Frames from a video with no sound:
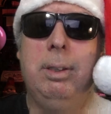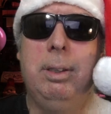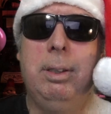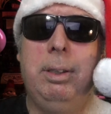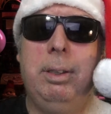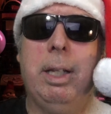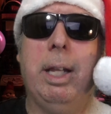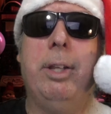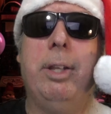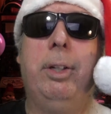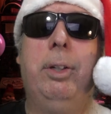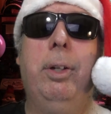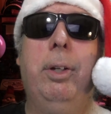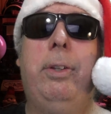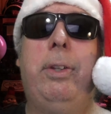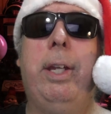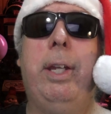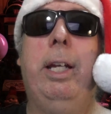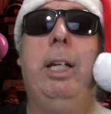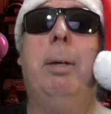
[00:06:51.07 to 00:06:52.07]
Another good
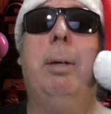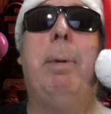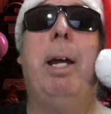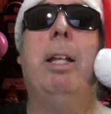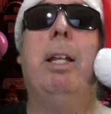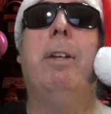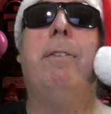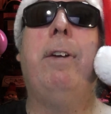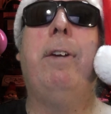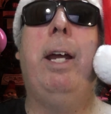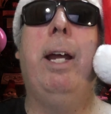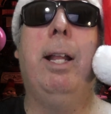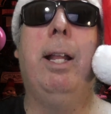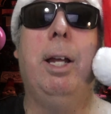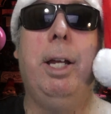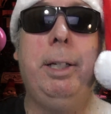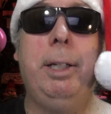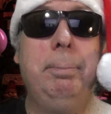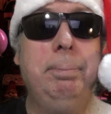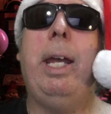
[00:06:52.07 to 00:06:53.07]
thing about the
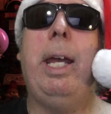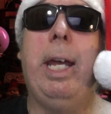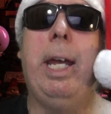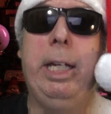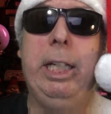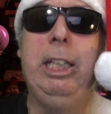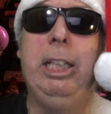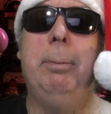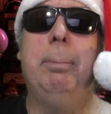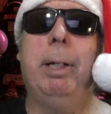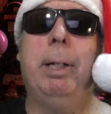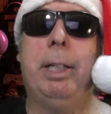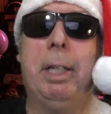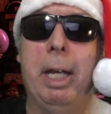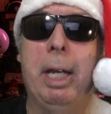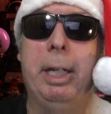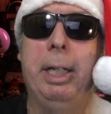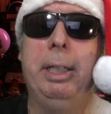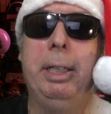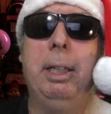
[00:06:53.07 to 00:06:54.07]
Fairlane, any
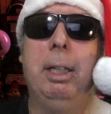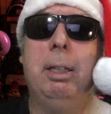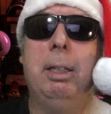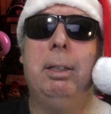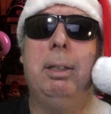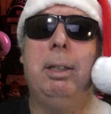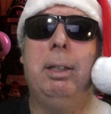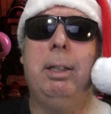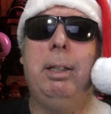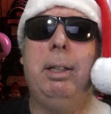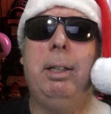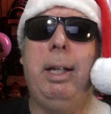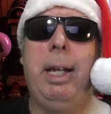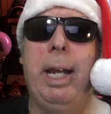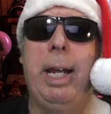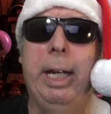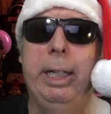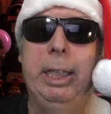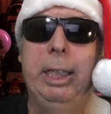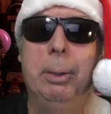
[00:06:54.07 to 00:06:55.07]
mechanic
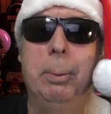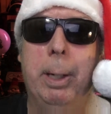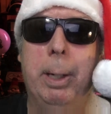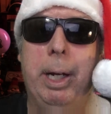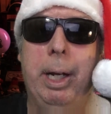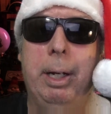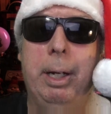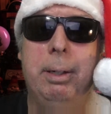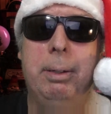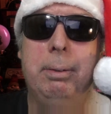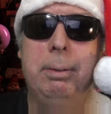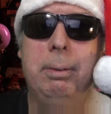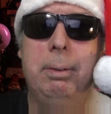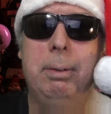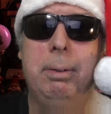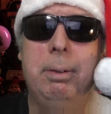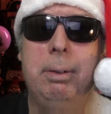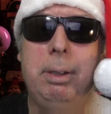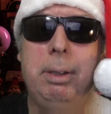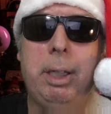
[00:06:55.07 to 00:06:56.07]
anywhere
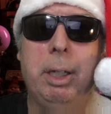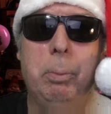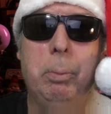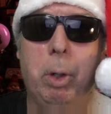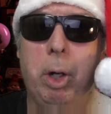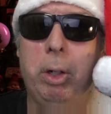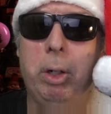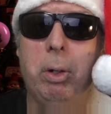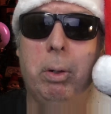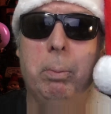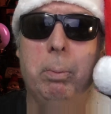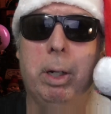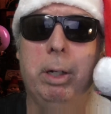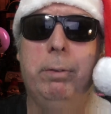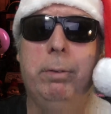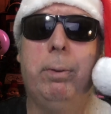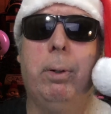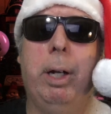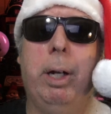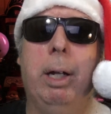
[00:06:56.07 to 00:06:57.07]
can work on one
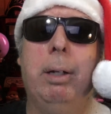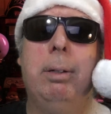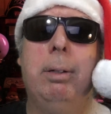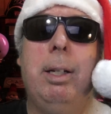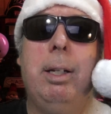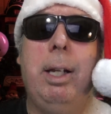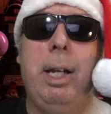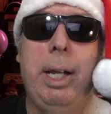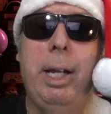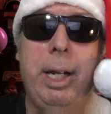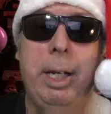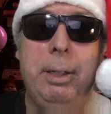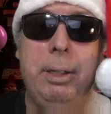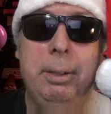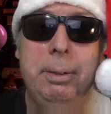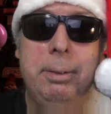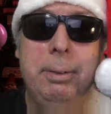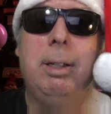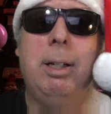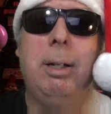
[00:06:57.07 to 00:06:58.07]
for you. And
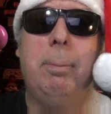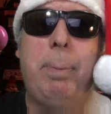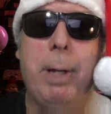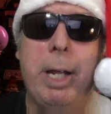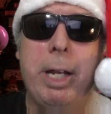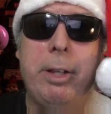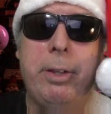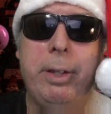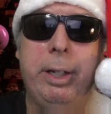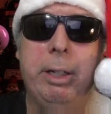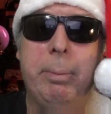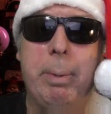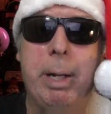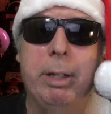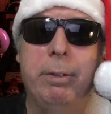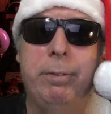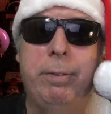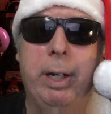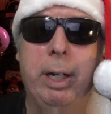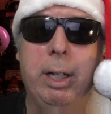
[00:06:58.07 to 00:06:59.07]
a better thing about
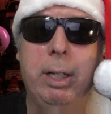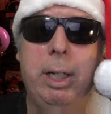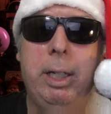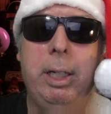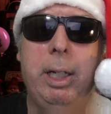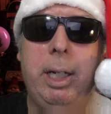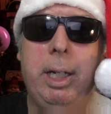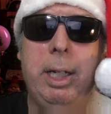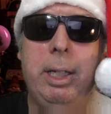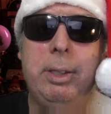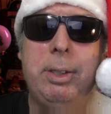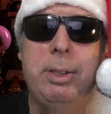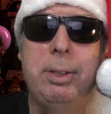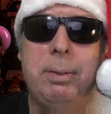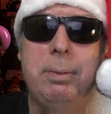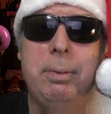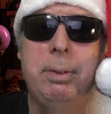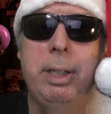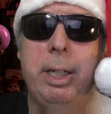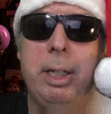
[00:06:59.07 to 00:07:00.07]
the Fairlane is
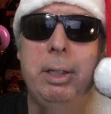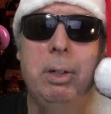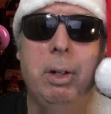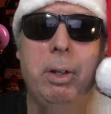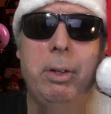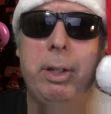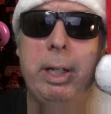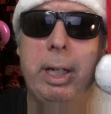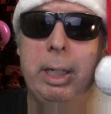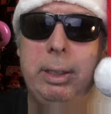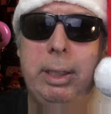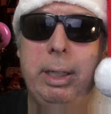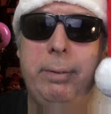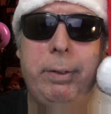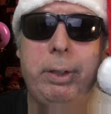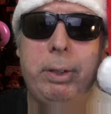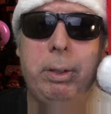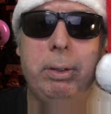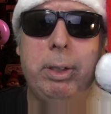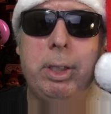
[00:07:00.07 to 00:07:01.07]
they're not that
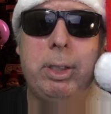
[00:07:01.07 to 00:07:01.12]
difficult to